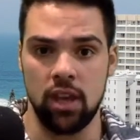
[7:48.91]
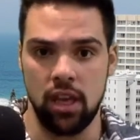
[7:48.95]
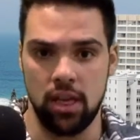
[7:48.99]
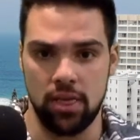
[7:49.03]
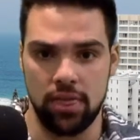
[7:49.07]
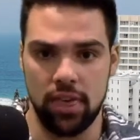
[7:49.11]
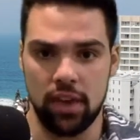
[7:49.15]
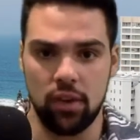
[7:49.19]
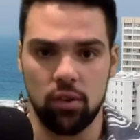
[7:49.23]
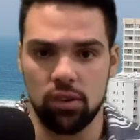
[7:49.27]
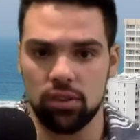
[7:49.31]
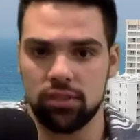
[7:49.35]

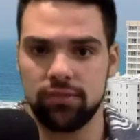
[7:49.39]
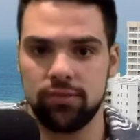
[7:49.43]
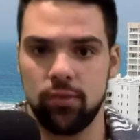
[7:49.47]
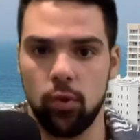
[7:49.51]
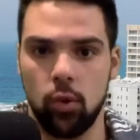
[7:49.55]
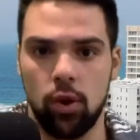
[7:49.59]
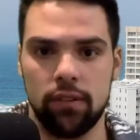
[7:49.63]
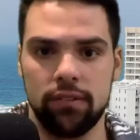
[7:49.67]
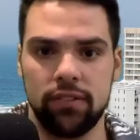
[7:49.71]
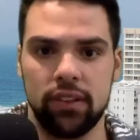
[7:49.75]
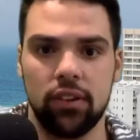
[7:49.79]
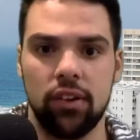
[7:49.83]
They lost
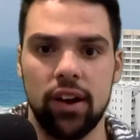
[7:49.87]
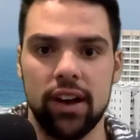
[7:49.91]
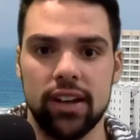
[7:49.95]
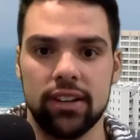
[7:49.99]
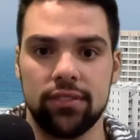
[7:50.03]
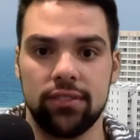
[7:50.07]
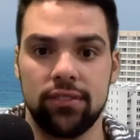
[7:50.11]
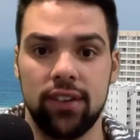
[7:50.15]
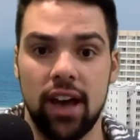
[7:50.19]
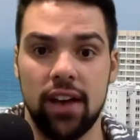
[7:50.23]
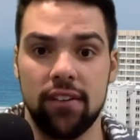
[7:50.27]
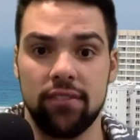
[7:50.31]
4 of their last
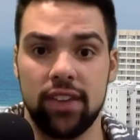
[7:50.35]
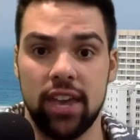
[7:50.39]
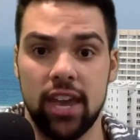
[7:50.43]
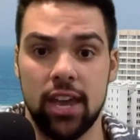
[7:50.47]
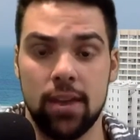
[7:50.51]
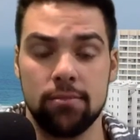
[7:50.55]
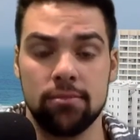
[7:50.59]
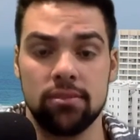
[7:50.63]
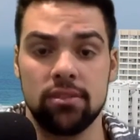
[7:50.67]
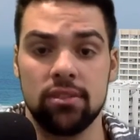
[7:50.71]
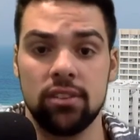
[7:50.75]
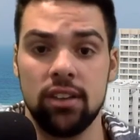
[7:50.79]
5
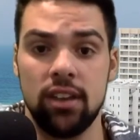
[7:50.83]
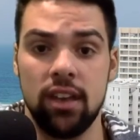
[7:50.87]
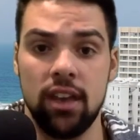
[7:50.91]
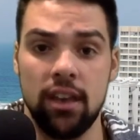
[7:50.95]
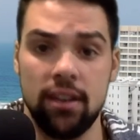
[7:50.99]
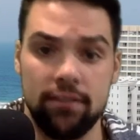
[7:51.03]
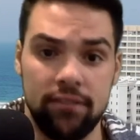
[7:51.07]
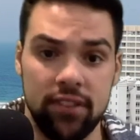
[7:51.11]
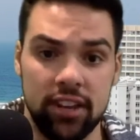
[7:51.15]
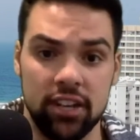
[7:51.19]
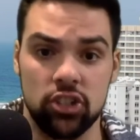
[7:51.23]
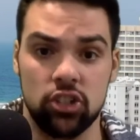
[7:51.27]
games
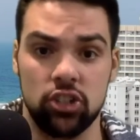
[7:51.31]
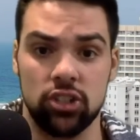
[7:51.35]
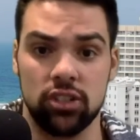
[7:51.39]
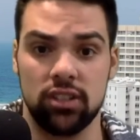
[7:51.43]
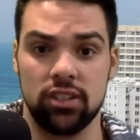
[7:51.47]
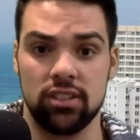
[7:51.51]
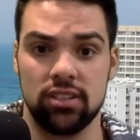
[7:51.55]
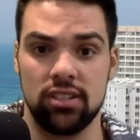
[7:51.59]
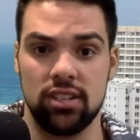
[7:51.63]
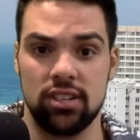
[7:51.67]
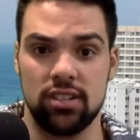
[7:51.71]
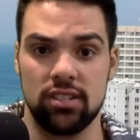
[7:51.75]
finishing the
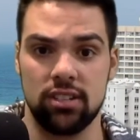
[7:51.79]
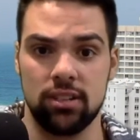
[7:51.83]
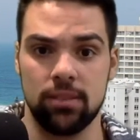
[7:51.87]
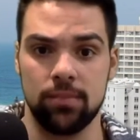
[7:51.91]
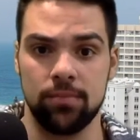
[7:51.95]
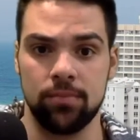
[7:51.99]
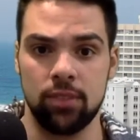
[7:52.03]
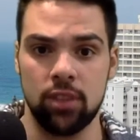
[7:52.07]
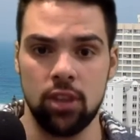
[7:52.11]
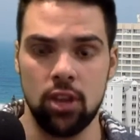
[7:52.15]
season.